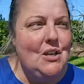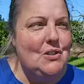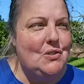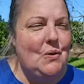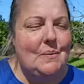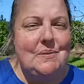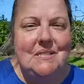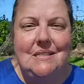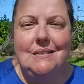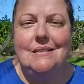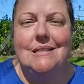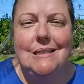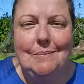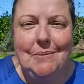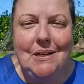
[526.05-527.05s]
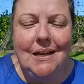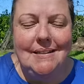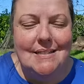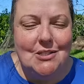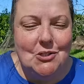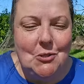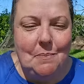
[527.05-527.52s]
So I'm still sleeping on
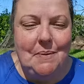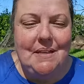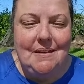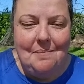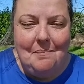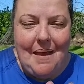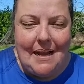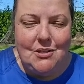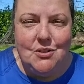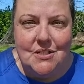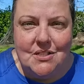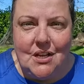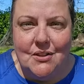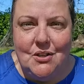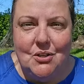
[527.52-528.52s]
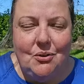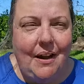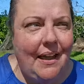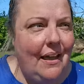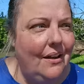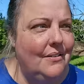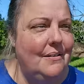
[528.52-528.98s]
this stupid mattress on the
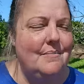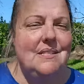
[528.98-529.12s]
ground.